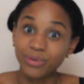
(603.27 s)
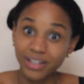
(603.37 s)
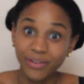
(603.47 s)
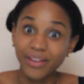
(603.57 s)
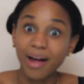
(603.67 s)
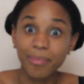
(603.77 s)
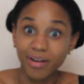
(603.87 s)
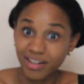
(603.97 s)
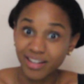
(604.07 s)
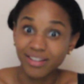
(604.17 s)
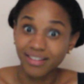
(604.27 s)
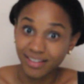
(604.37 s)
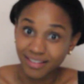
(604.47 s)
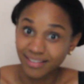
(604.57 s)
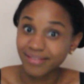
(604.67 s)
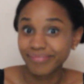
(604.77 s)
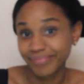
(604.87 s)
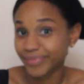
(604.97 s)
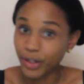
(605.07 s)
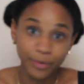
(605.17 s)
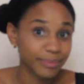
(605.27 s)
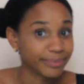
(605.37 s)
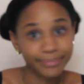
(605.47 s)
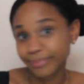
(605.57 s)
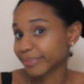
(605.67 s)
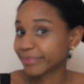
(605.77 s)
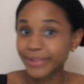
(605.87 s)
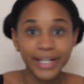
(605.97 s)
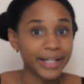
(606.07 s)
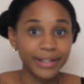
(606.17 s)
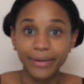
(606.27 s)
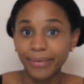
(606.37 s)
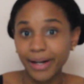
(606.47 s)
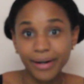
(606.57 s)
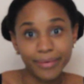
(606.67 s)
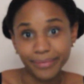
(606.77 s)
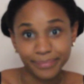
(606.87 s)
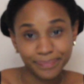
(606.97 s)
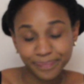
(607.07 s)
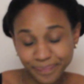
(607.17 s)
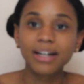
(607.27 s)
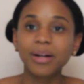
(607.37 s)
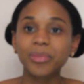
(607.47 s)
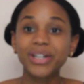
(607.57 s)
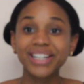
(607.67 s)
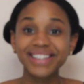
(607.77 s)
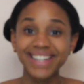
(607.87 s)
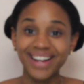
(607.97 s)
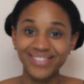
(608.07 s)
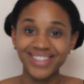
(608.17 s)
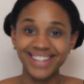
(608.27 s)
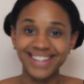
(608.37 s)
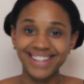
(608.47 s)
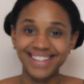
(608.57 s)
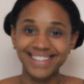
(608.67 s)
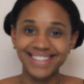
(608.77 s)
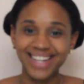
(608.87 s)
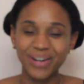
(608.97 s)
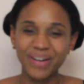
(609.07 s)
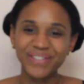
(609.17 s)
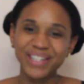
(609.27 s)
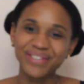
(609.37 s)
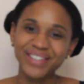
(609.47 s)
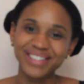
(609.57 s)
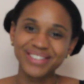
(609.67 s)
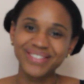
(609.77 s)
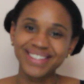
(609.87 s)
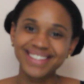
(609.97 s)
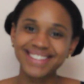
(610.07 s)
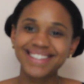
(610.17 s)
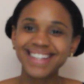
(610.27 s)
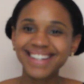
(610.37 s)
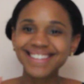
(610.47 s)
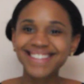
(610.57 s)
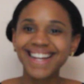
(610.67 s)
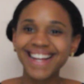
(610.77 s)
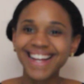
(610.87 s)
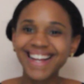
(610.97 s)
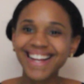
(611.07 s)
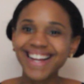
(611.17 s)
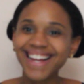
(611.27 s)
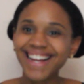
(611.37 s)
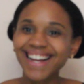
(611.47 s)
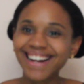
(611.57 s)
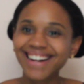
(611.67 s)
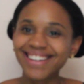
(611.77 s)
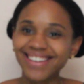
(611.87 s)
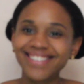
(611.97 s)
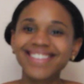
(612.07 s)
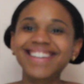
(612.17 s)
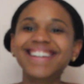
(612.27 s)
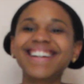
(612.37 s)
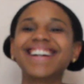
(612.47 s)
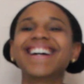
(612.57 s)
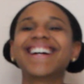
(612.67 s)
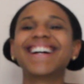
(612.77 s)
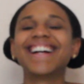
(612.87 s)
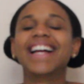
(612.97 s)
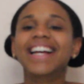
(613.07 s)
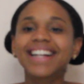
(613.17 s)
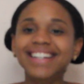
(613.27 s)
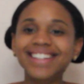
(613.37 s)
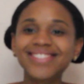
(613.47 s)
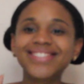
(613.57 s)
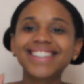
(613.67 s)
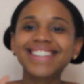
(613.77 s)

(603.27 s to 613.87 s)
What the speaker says: don't tell you that part either, huh? No. No, they don't. Number 11. I don't have enough fingers for this. No. Number